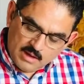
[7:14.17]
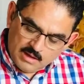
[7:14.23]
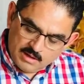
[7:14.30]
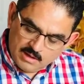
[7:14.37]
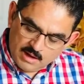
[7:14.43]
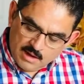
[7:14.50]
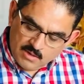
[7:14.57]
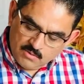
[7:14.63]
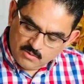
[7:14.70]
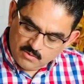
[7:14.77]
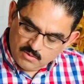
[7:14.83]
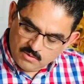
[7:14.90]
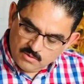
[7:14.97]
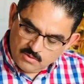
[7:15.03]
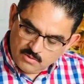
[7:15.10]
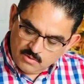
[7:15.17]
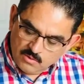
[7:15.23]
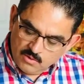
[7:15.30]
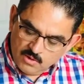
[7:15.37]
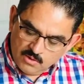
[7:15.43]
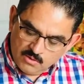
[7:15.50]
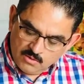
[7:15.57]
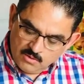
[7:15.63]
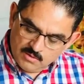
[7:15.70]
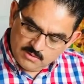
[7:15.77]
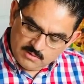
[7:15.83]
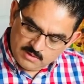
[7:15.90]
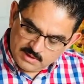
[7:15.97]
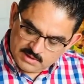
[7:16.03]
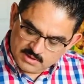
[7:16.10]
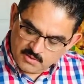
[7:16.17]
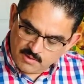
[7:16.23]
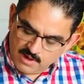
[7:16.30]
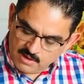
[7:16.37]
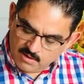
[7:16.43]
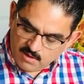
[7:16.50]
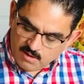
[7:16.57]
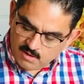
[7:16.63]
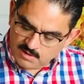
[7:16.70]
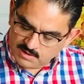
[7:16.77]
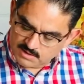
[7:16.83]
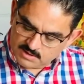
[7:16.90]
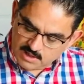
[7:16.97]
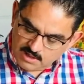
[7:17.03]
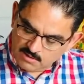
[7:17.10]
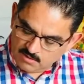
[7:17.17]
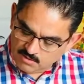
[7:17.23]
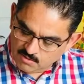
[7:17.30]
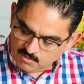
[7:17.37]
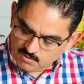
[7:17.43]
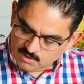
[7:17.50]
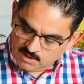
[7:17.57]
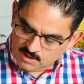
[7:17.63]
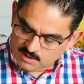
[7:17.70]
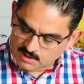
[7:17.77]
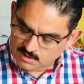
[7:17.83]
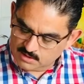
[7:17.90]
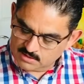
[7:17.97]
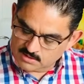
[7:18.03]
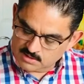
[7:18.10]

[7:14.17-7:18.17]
Now, you know, these great artists, I don't know what it is.